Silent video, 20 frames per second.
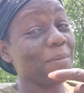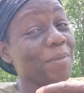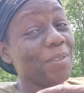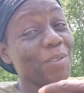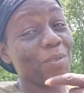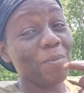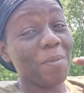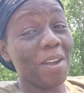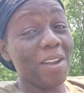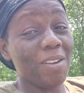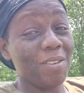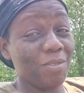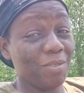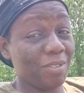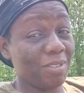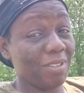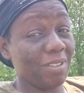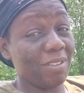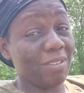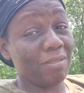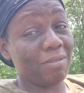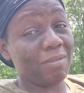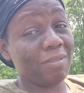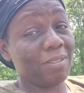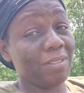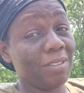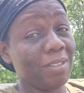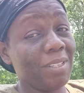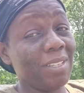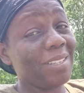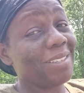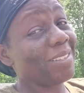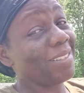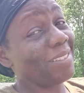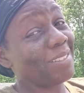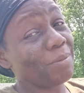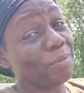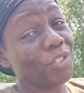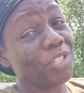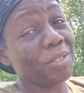come and do my own stuff
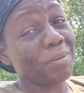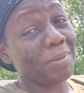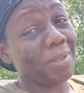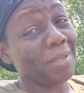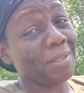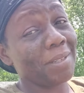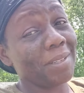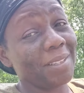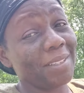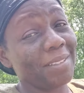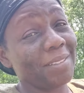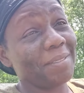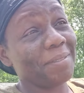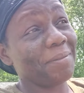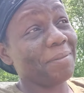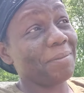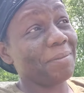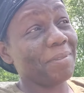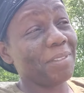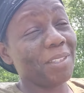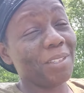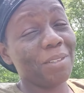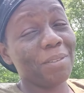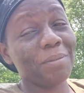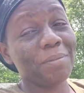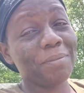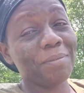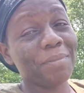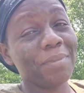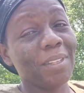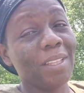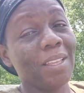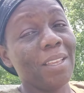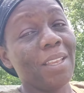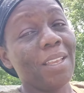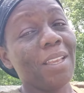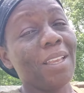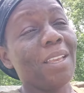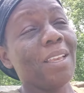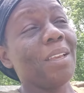because I'm cheap like that, you know.
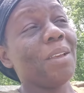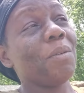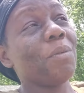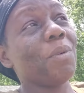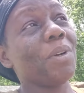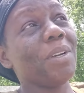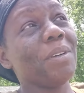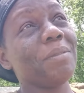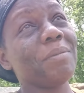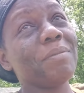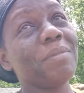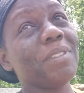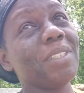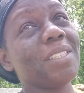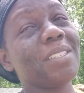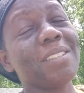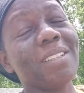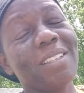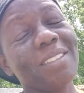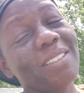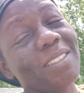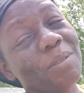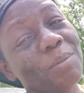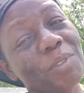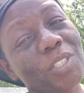Well, it's not that